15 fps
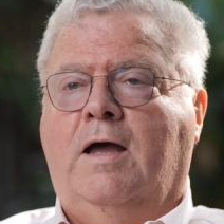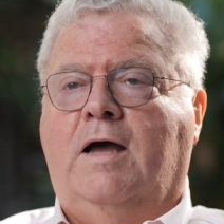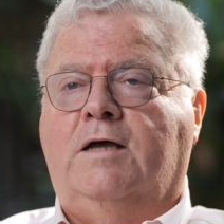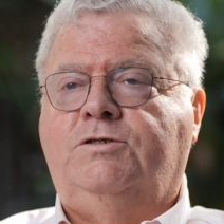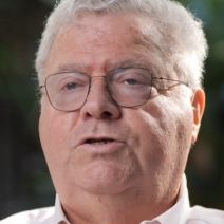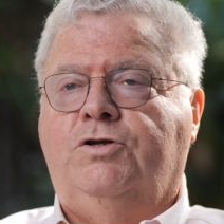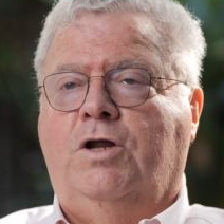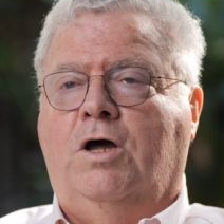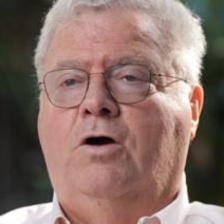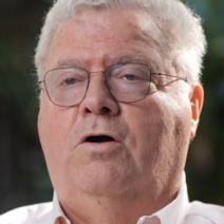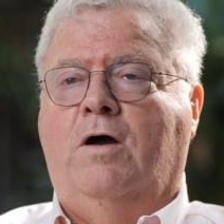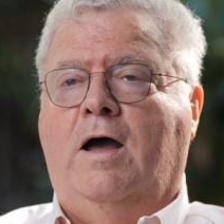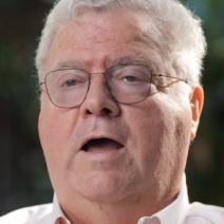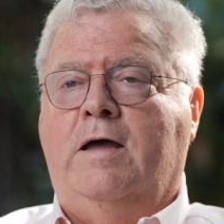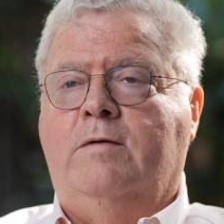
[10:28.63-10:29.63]
As you
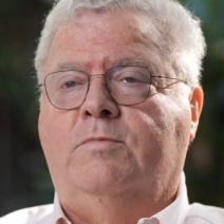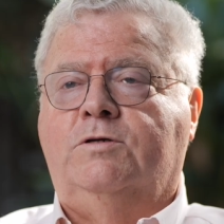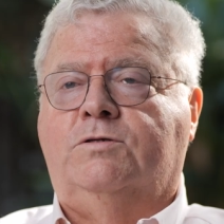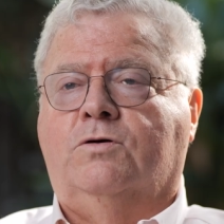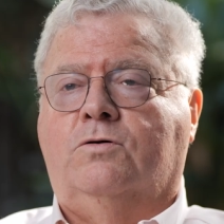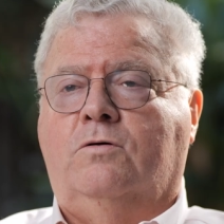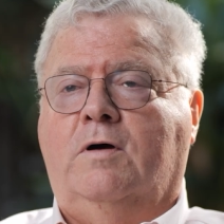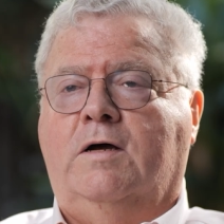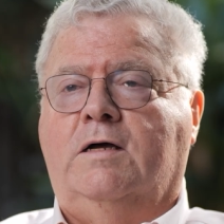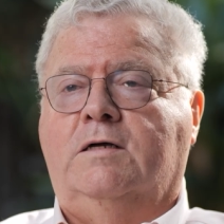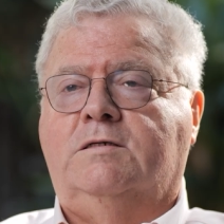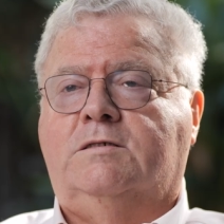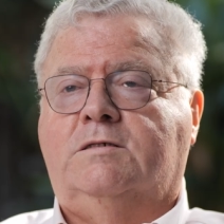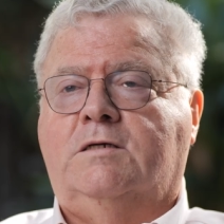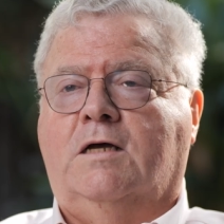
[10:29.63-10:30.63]
know, aim is
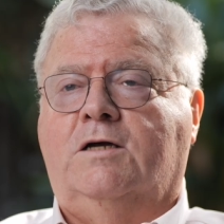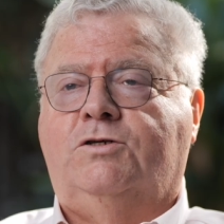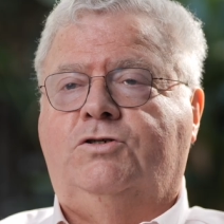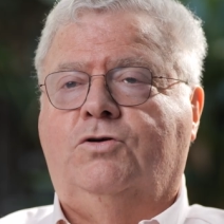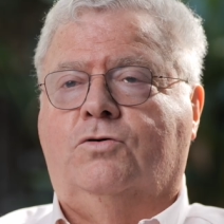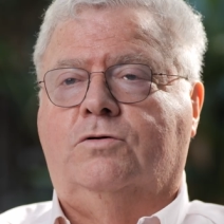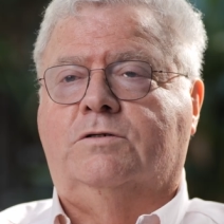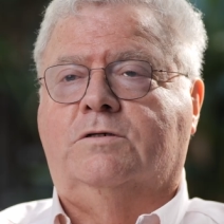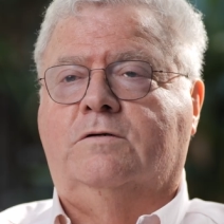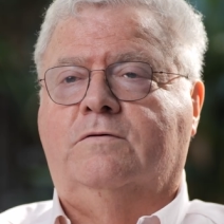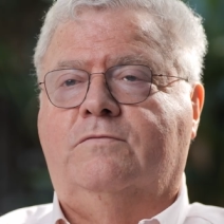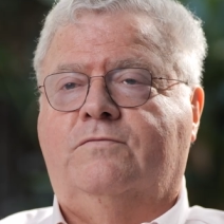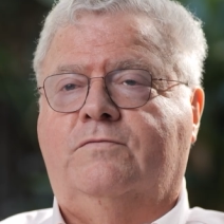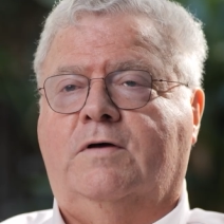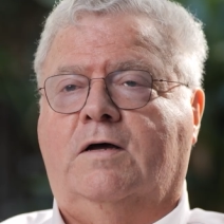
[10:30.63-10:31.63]
always short
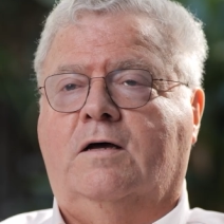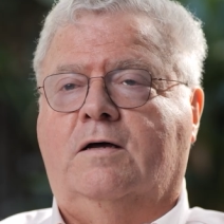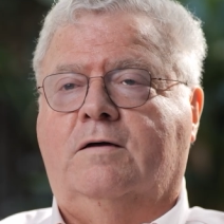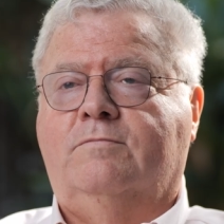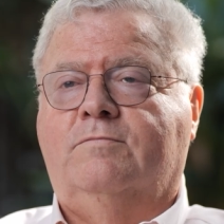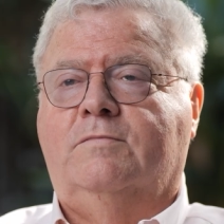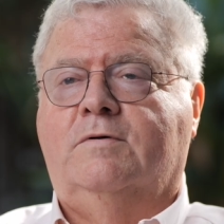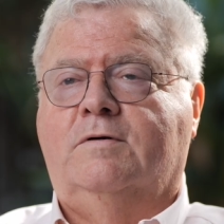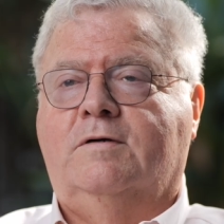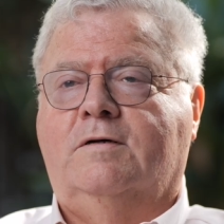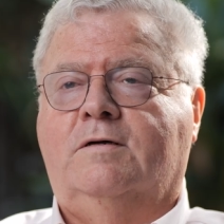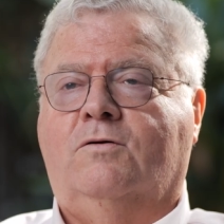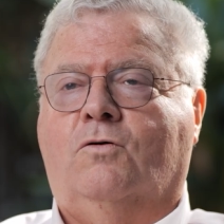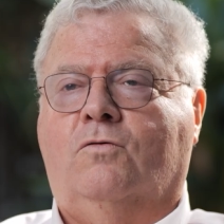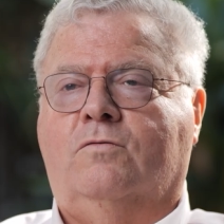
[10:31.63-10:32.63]
of,
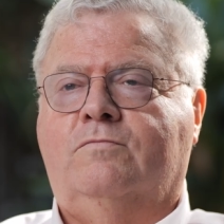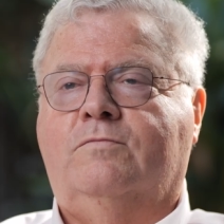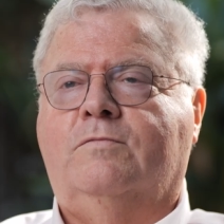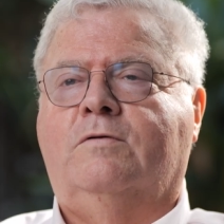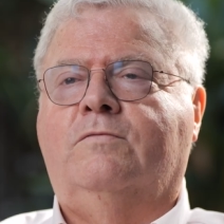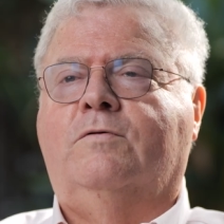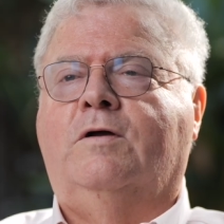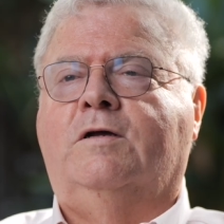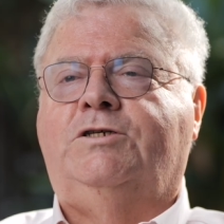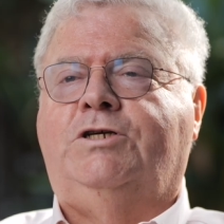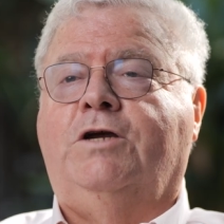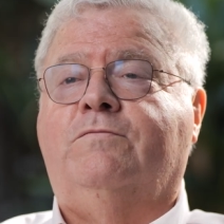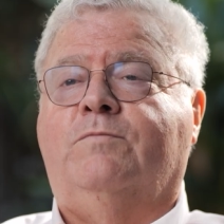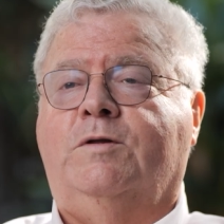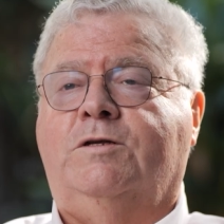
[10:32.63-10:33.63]
or
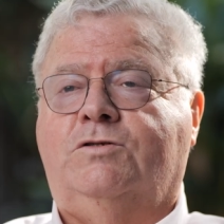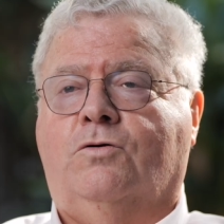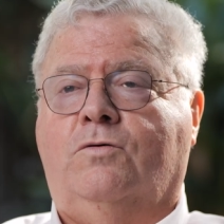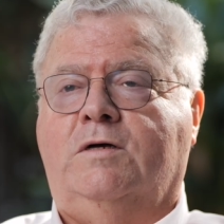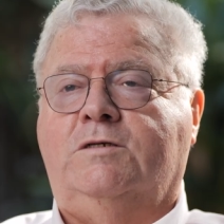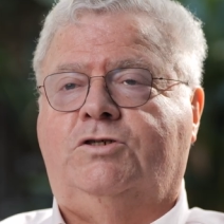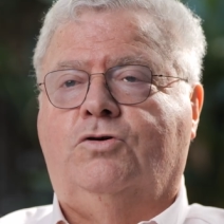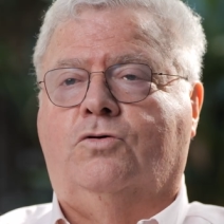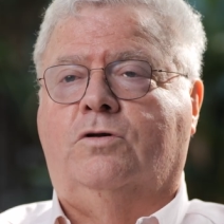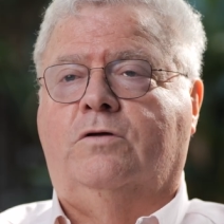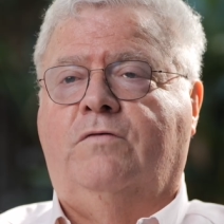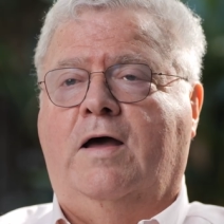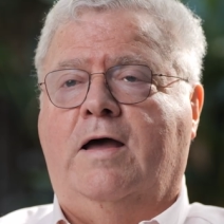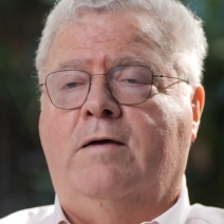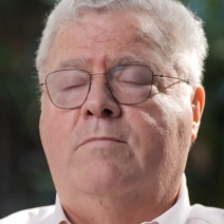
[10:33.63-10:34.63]
achievement is always short
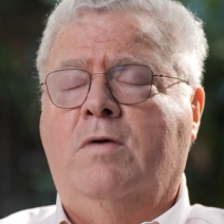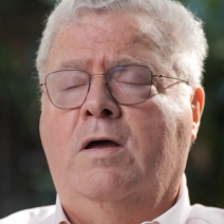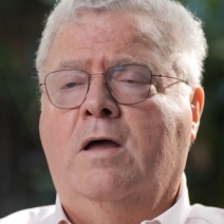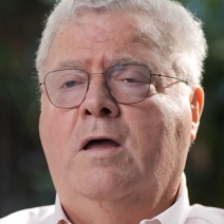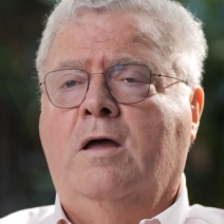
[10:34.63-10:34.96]
of aim.